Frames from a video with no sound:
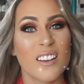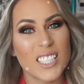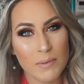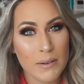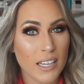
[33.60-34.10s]

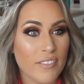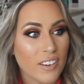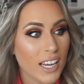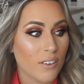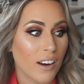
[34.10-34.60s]
Sometimes I feel
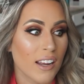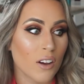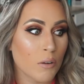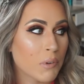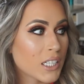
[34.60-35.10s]
like when I
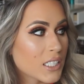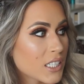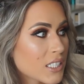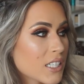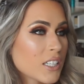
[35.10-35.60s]
go to
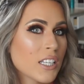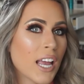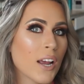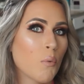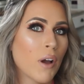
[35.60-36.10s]
places, they're
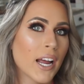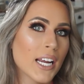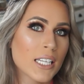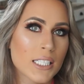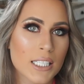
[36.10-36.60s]
like,
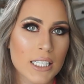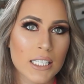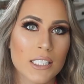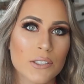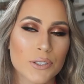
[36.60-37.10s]
why is
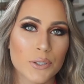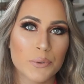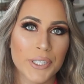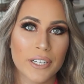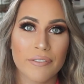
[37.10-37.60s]
this girl
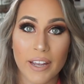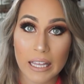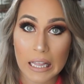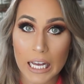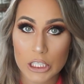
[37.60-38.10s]
wearing
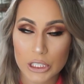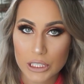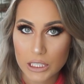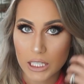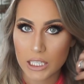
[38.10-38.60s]
fake
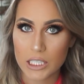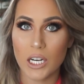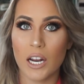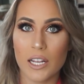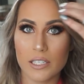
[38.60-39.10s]
lashes? Like, it's
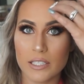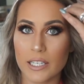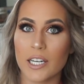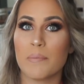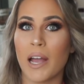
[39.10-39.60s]
not
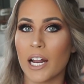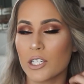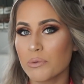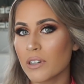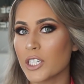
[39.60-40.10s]
necessary, but I
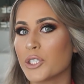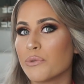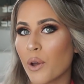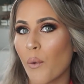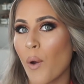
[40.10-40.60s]
just wanna let you
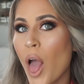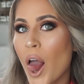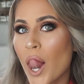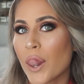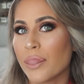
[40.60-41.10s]
know
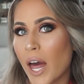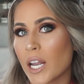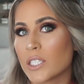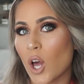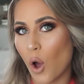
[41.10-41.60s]
that
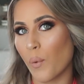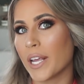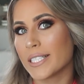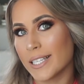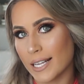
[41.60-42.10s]
it's
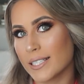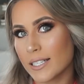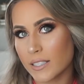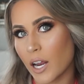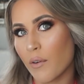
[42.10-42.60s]
always
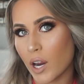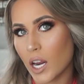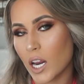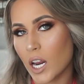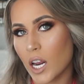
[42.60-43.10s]
necessary.